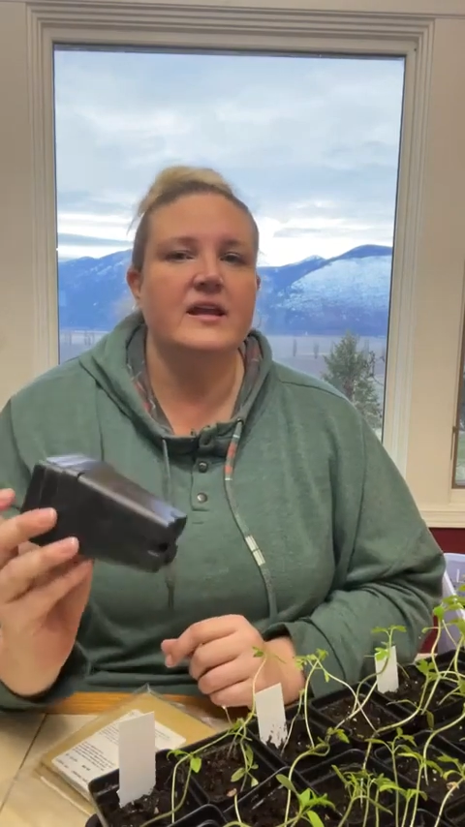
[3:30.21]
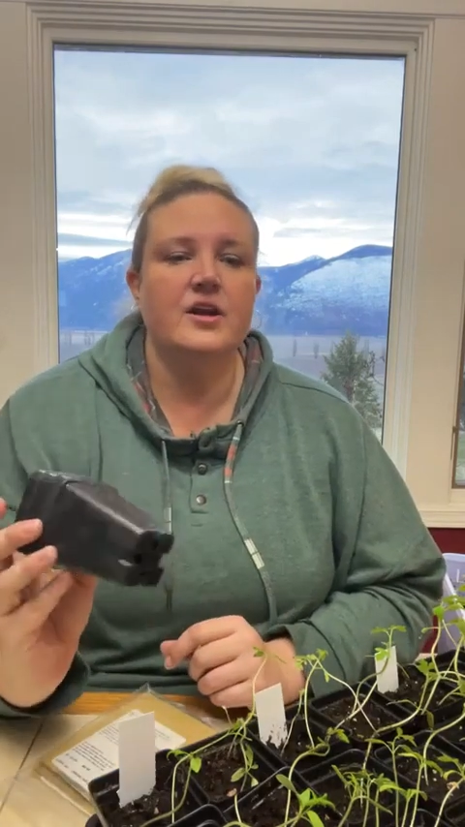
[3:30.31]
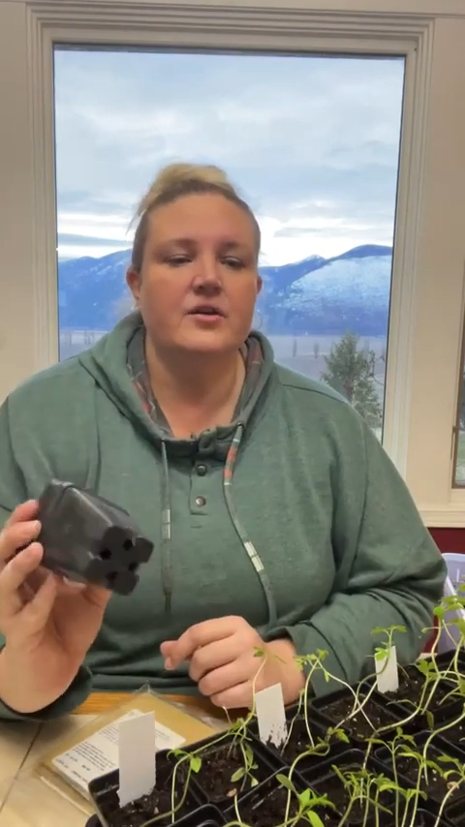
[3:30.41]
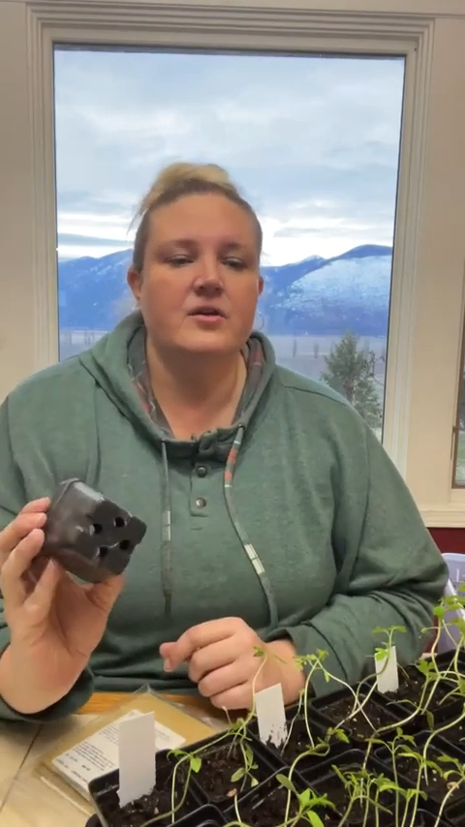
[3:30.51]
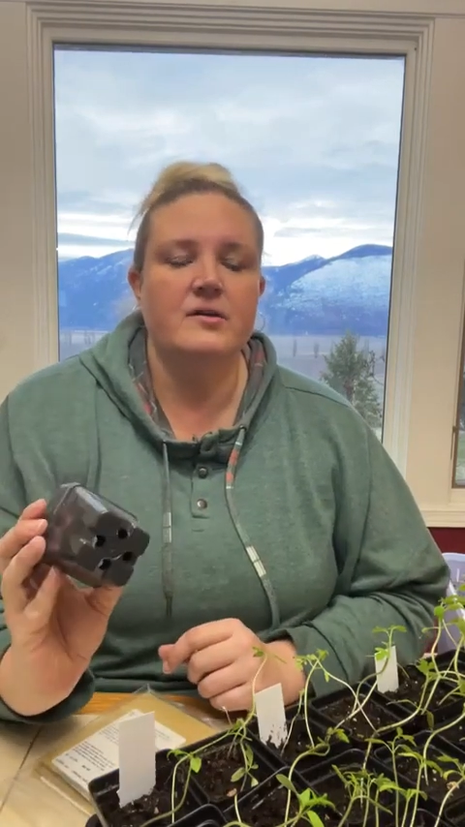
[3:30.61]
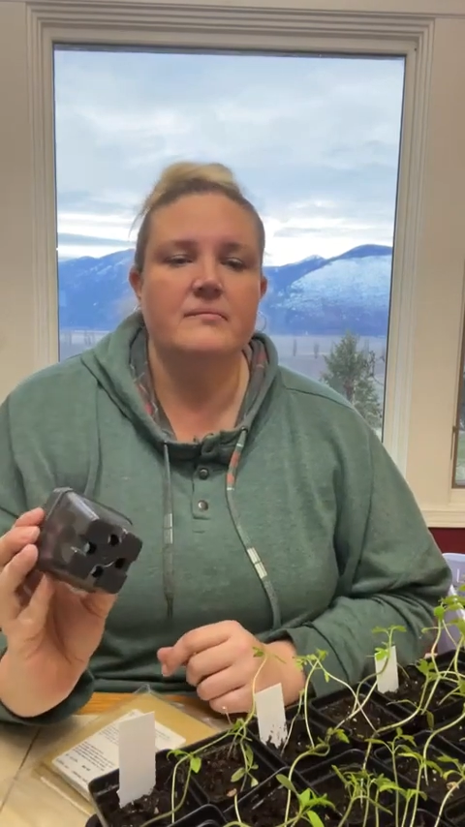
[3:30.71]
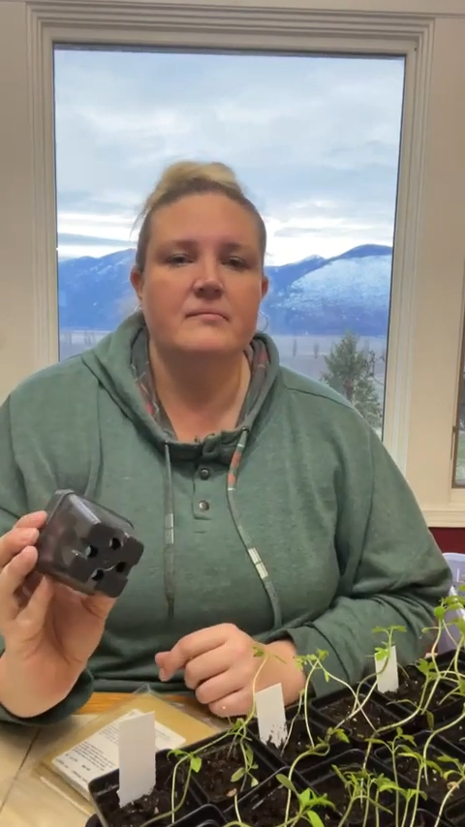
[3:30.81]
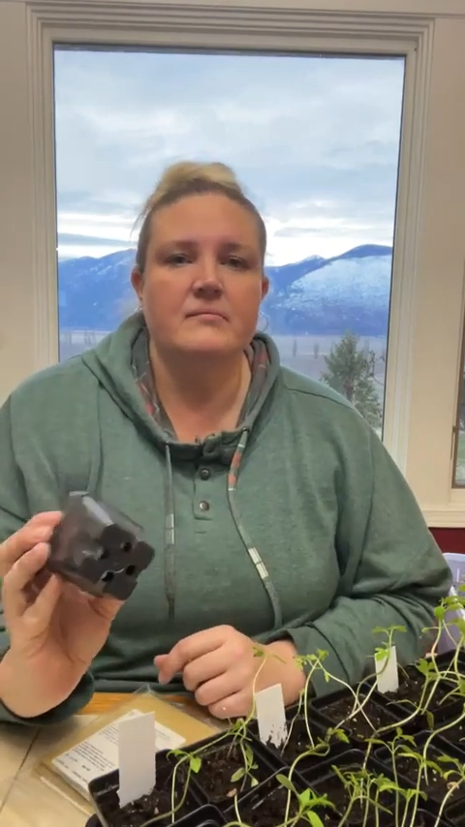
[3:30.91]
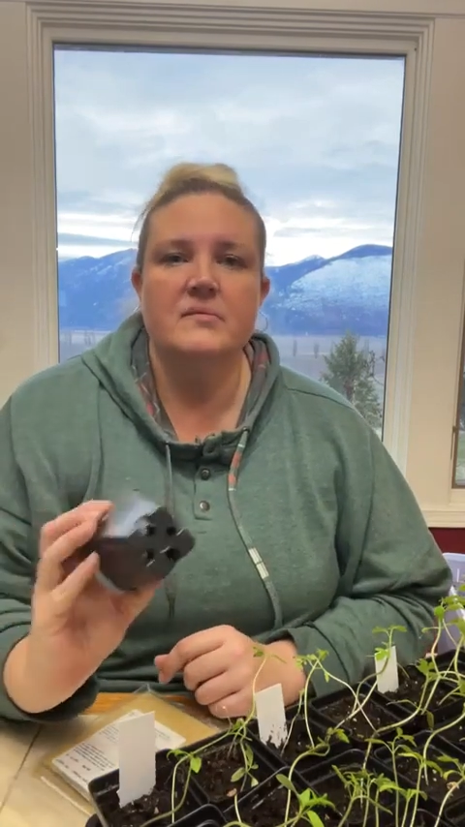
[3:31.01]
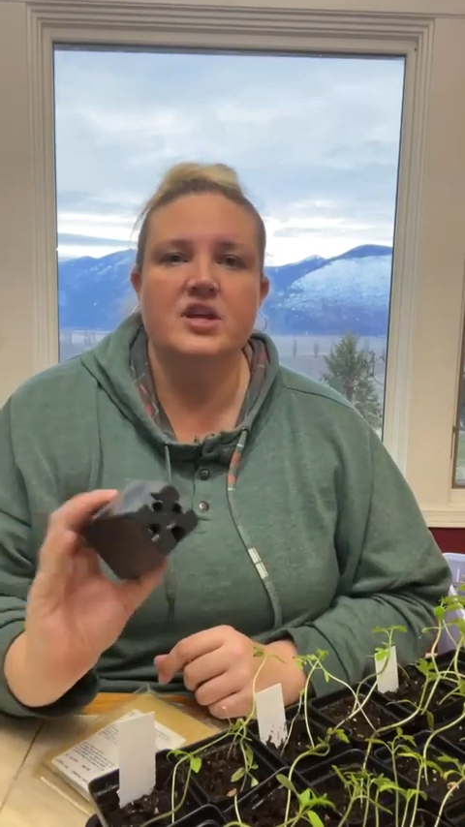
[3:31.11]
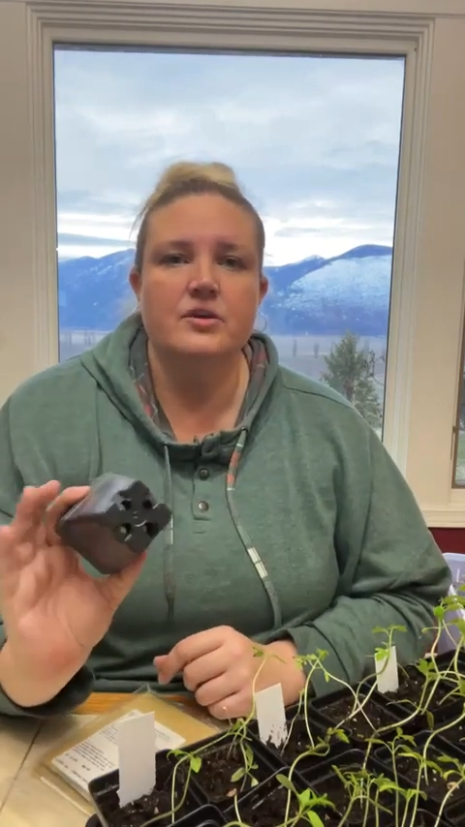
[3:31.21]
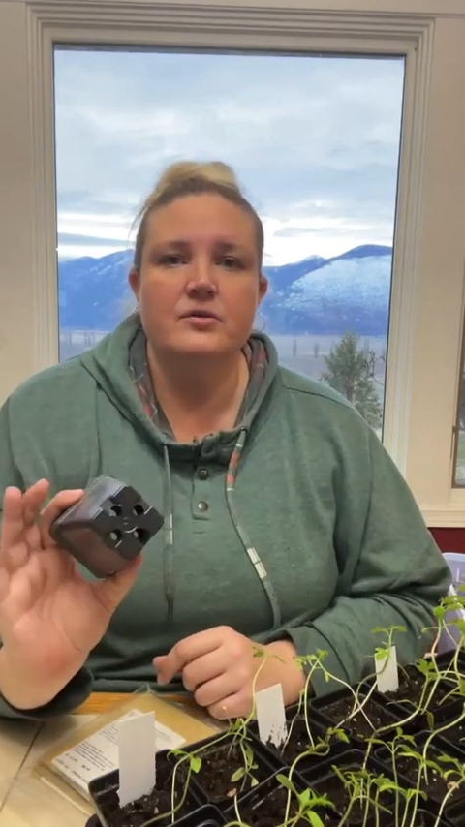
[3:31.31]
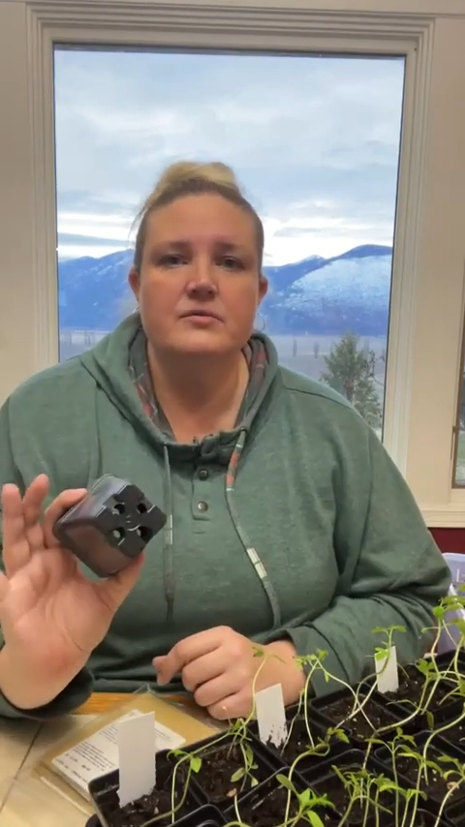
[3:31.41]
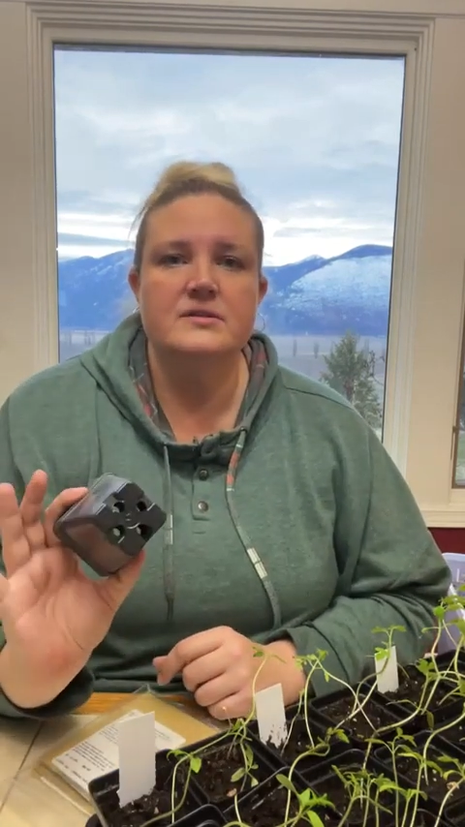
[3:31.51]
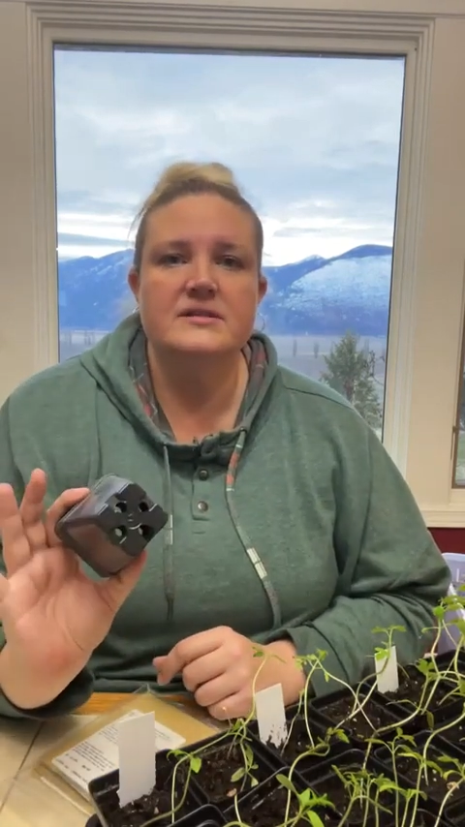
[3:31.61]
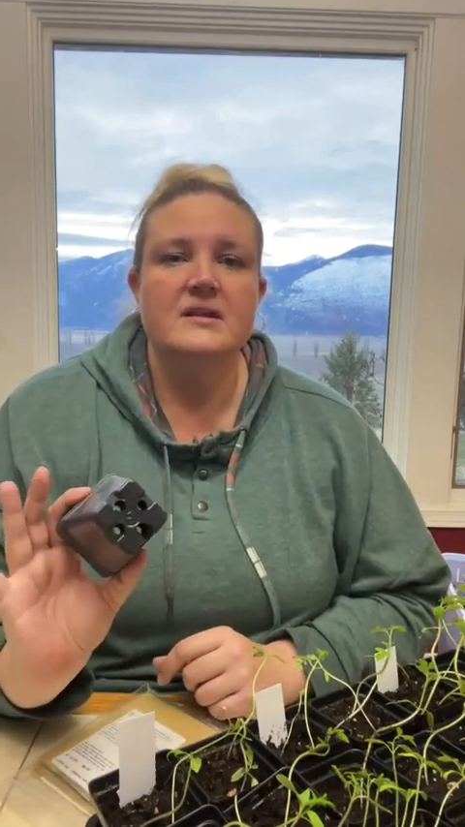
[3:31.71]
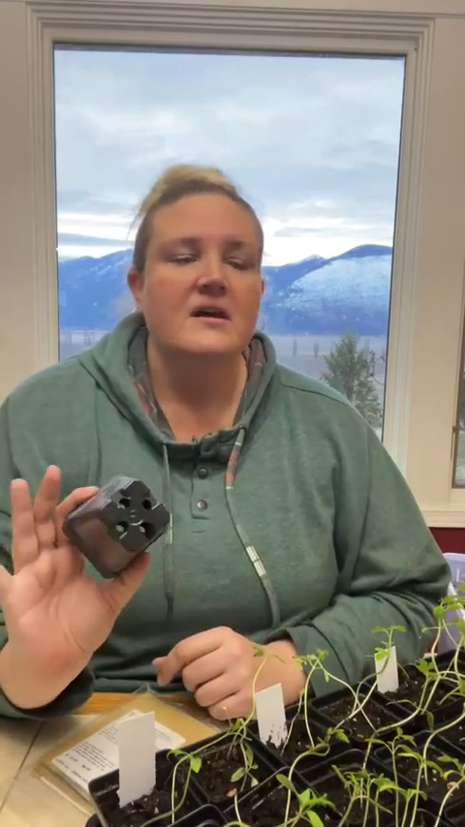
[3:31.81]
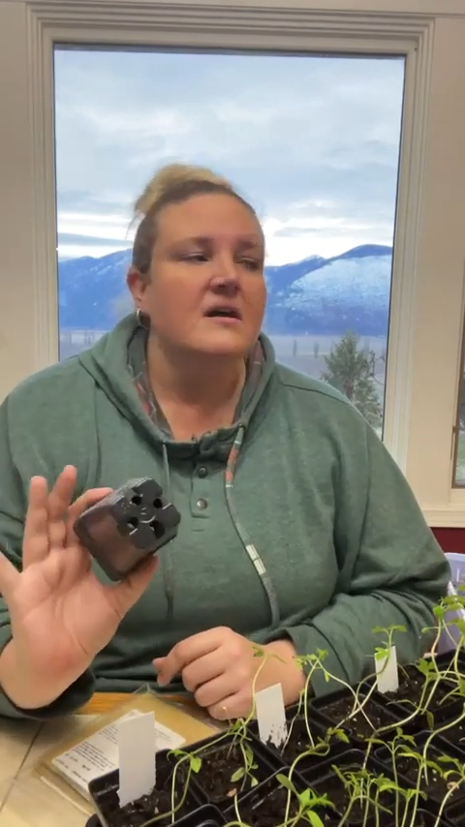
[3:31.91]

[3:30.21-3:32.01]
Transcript: you can use